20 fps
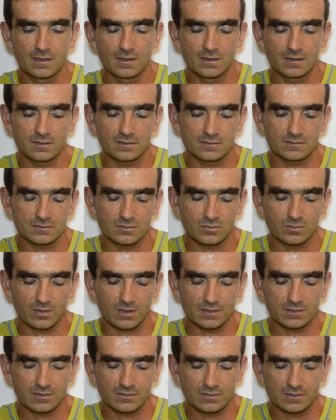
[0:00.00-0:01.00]
So
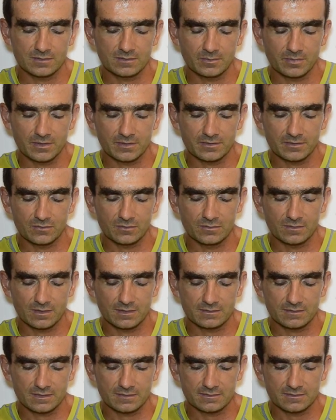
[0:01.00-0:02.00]
Baladev had a pretty good
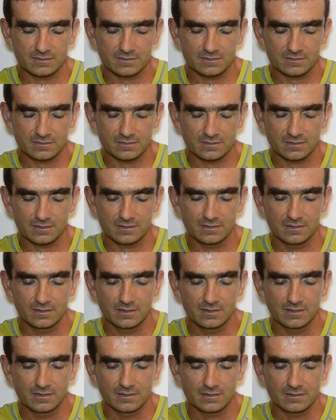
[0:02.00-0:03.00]
race, I think, today.
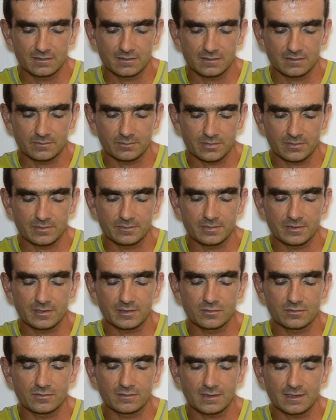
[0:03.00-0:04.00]
Pretty
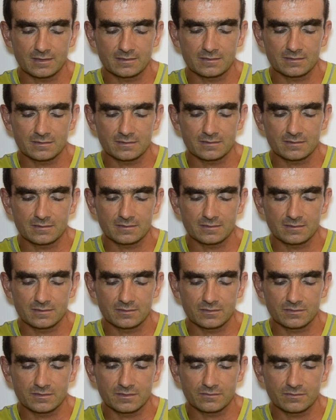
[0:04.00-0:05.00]
good run,
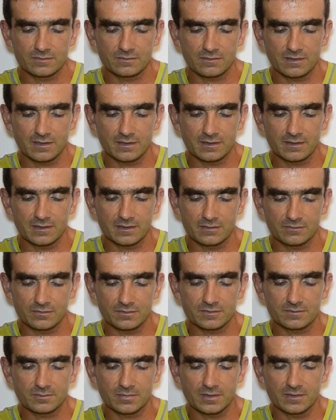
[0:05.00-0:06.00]
because he was running and he
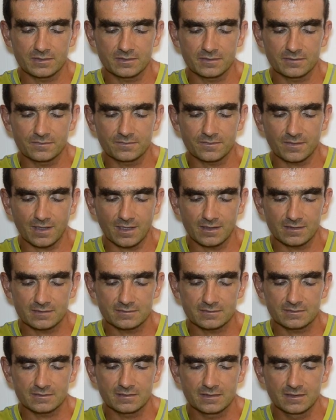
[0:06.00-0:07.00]
was pretty
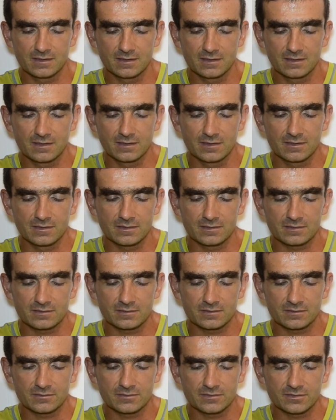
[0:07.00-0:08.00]
fast.
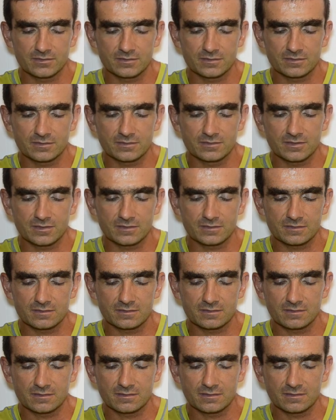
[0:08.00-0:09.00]
Yes, which is
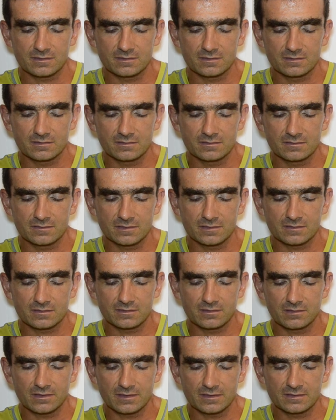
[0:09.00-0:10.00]
just
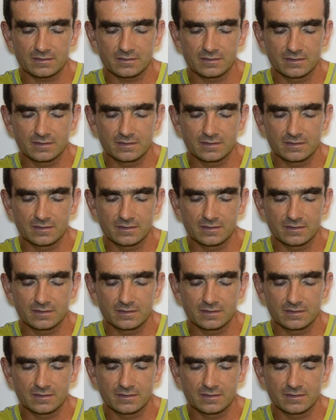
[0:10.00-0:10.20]
great.